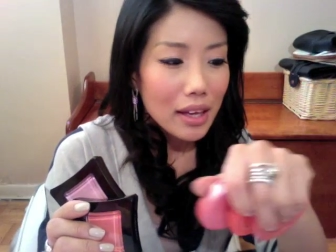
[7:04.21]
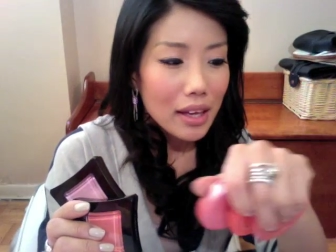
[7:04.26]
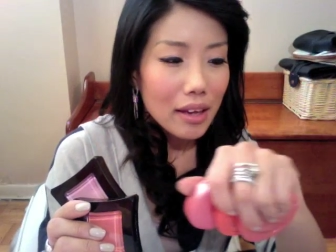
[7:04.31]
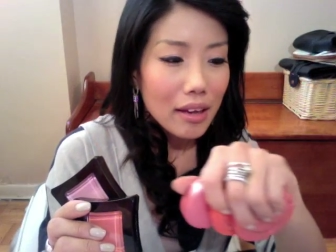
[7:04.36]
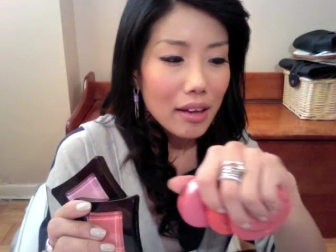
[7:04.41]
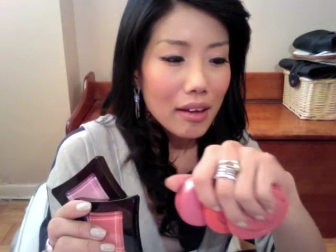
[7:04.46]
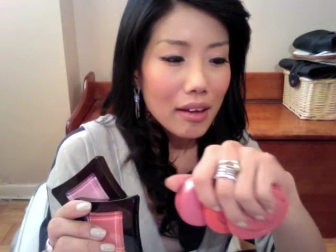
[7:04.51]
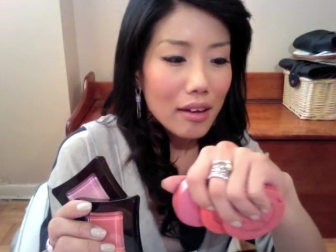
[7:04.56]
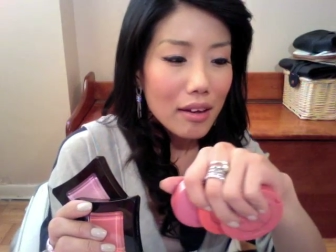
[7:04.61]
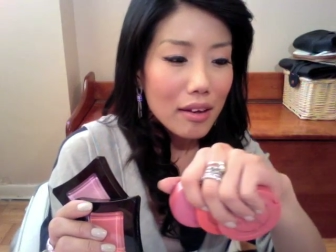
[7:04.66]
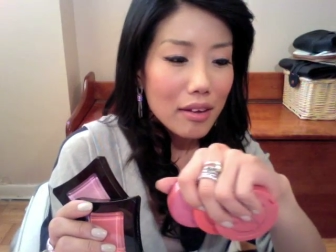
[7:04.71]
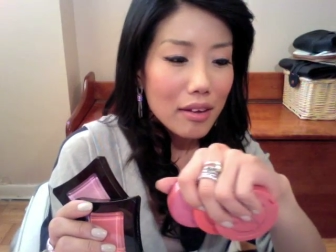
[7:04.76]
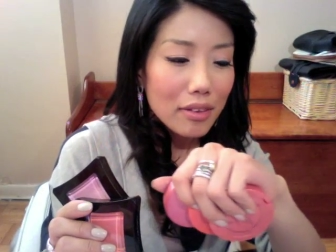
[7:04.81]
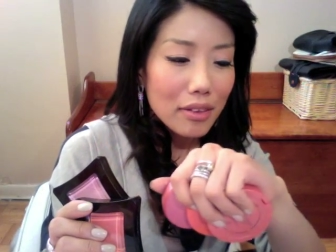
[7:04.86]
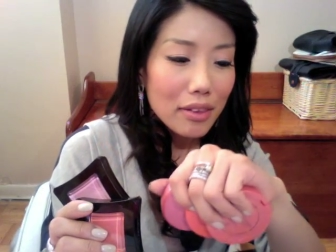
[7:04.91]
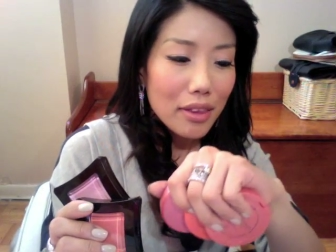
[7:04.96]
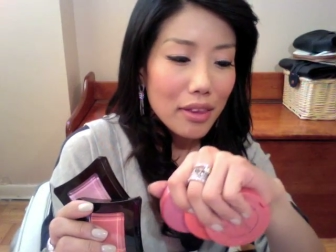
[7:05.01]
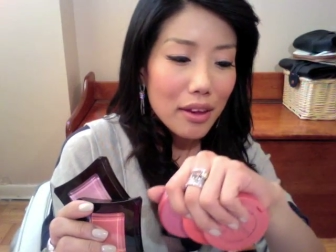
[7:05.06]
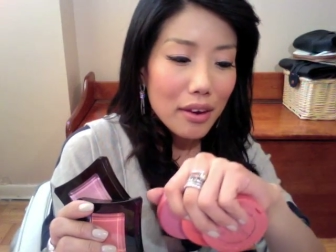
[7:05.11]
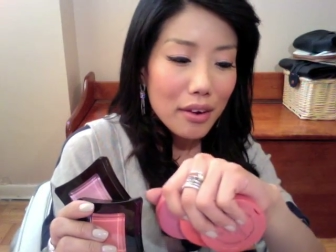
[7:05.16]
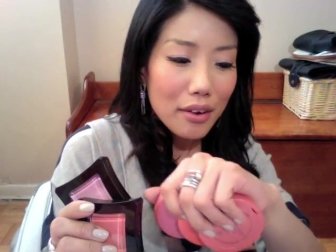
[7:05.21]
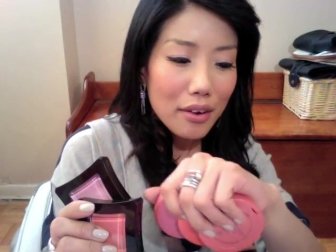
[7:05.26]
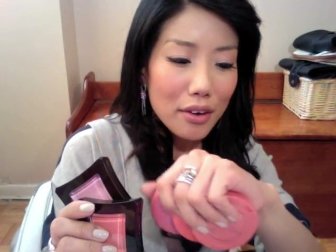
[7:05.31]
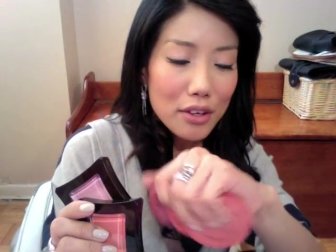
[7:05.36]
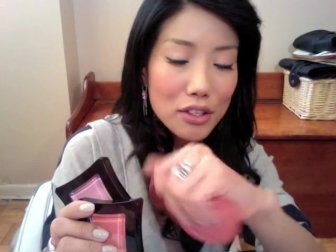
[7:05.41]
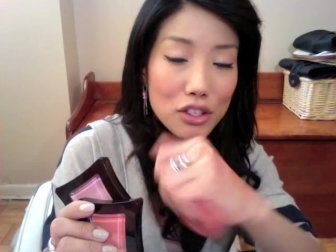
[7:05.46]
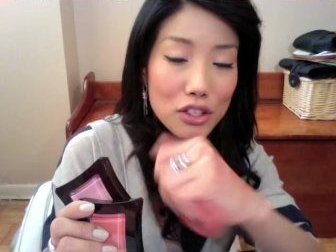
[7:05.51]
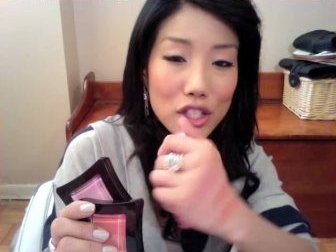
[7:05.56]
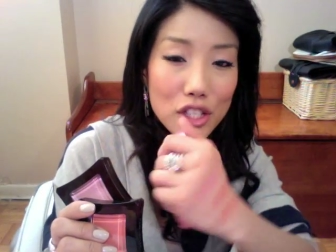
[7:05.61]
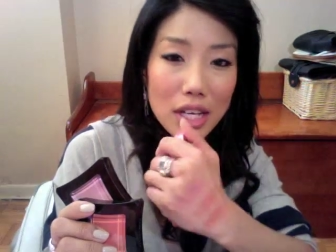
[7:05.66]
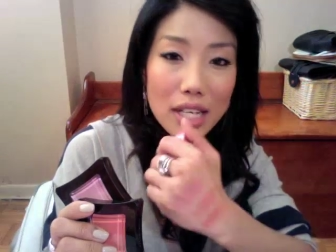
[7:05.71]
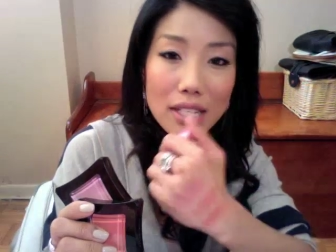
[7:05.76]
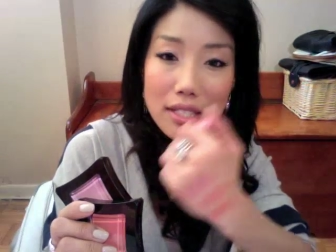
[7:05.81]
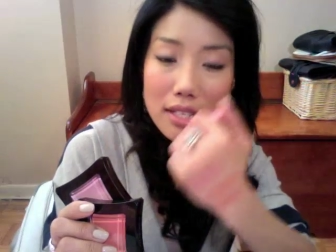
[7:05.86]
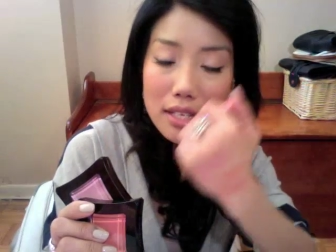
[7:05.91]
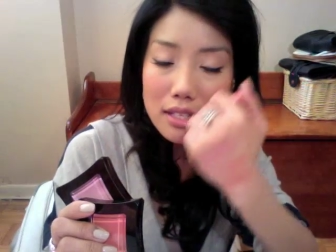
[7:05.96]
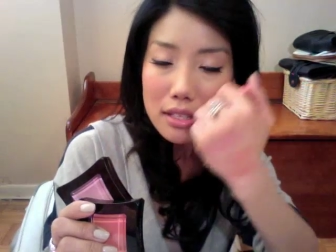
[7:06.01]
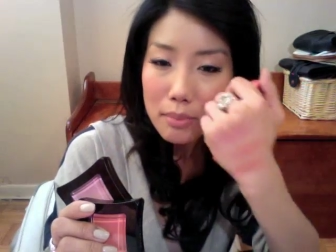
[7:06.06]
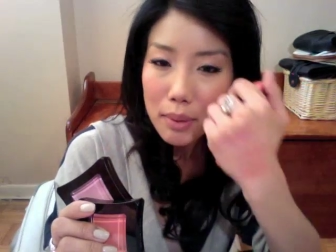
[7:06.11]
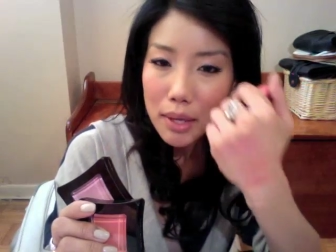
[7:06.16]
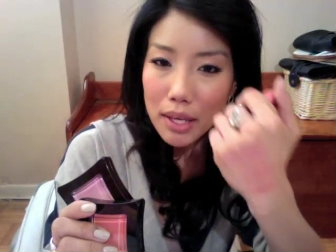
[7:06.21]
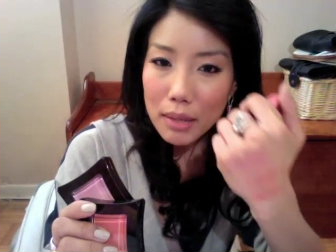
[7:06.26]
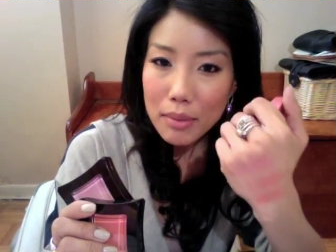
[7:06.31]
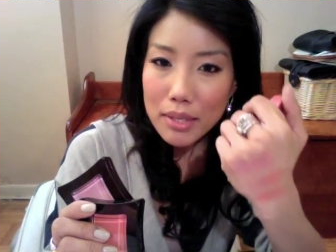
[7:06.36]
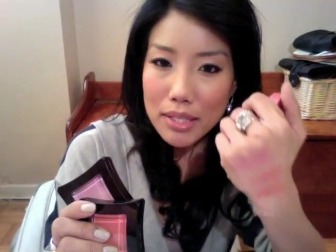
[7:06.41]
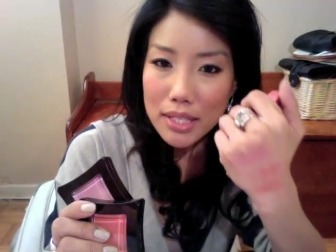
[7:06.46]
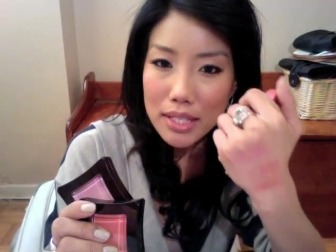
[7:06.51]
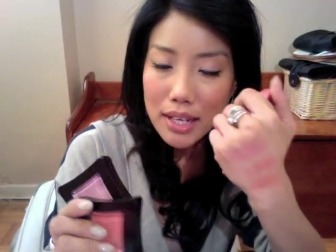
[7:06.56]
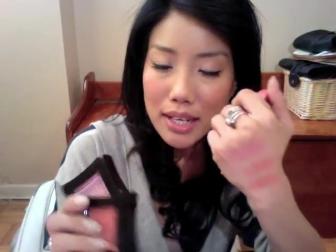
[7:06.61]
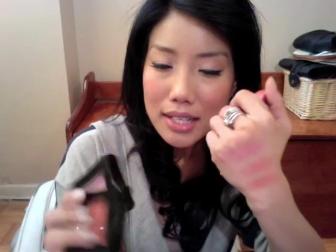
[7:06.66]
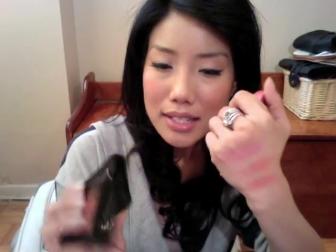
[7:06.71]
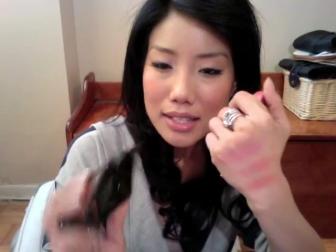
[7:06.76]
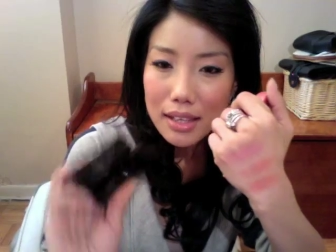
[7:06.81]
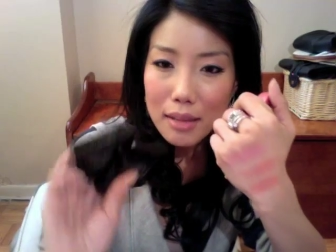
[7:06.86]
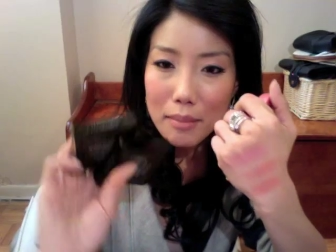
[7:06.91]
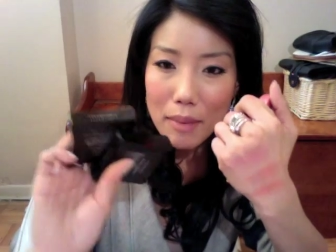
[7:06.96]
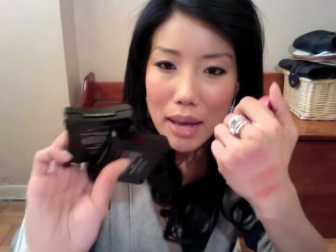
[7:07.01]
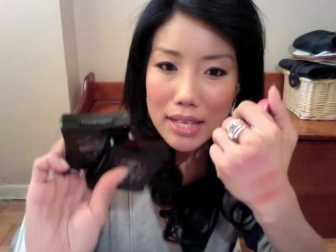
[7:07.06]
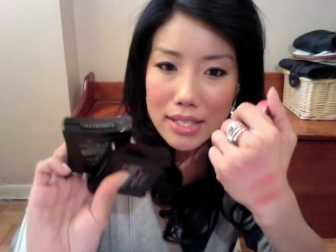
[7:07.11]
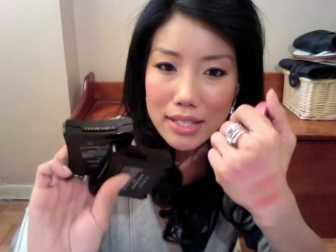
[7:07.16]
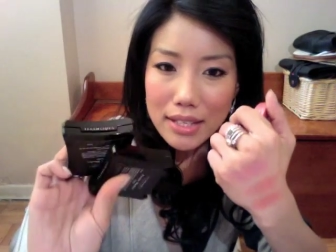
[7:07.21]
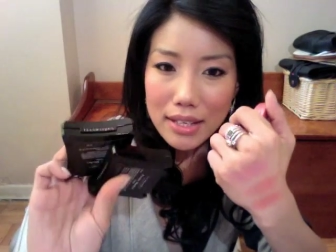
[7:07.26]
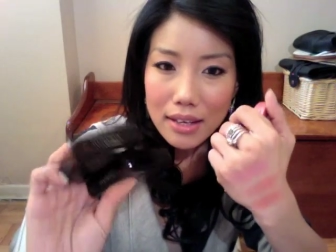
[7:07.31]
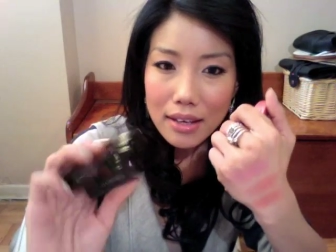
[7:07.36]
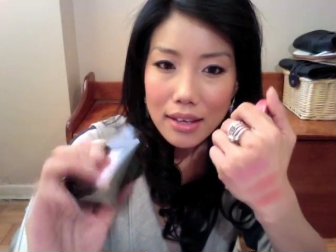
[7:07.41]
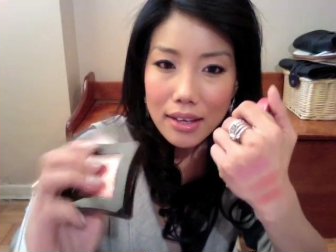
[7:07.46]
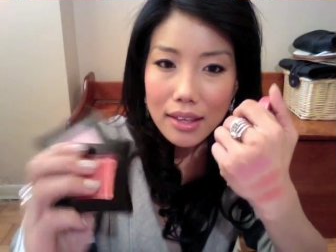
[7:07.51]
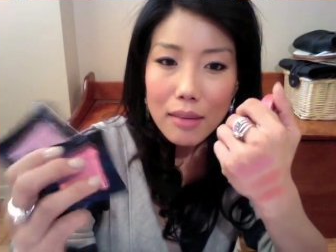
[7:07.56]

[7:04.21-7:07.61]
Uh, they're just as pigmented as Illamasqua.